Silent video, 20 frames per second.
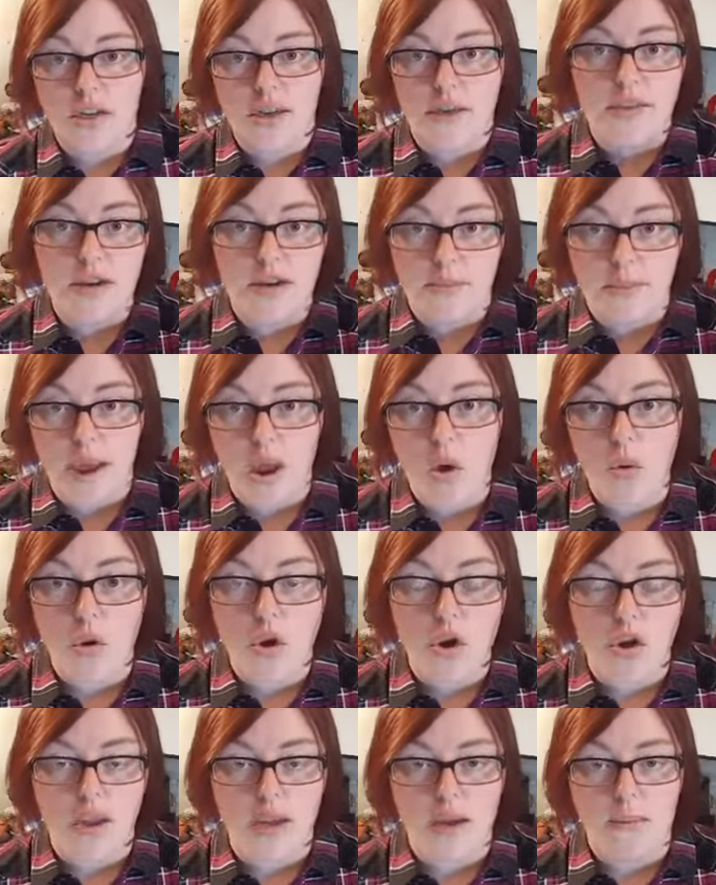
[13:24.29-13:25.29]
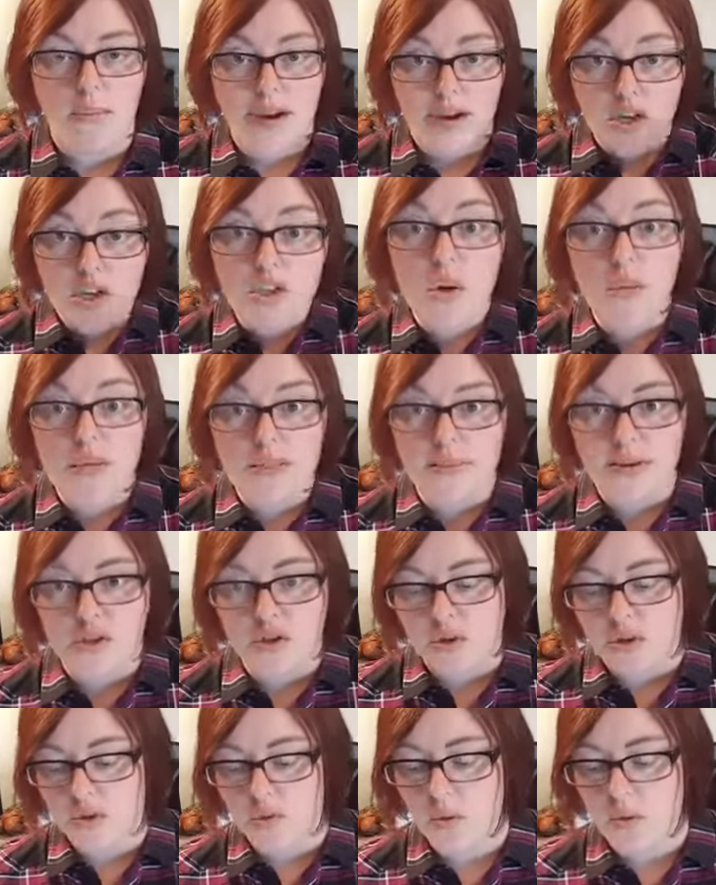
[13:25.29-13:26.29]
even in my own cooking, but I just always make
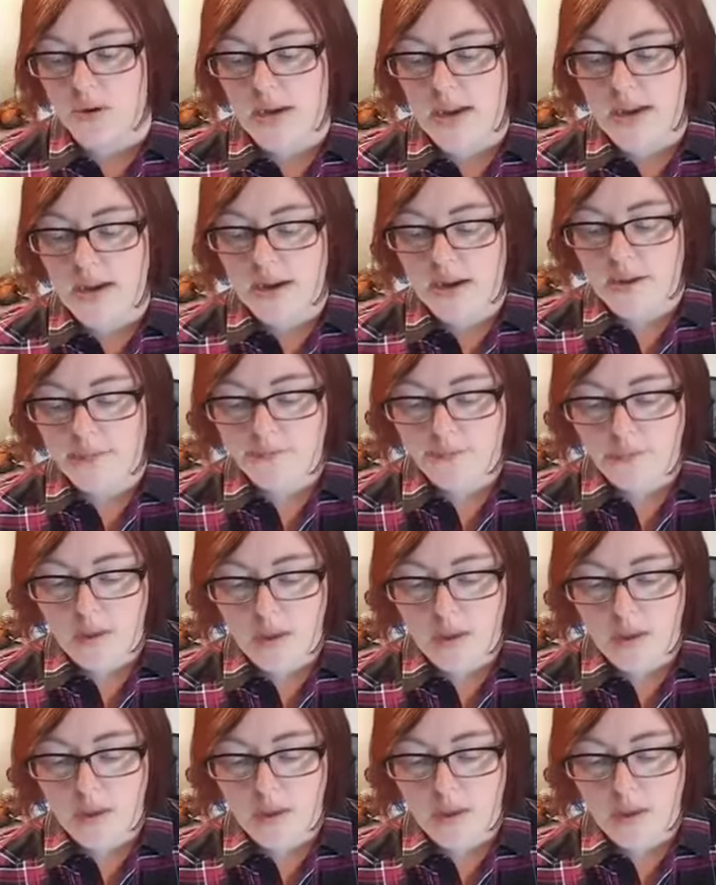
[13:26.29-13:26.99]
sure it's organic.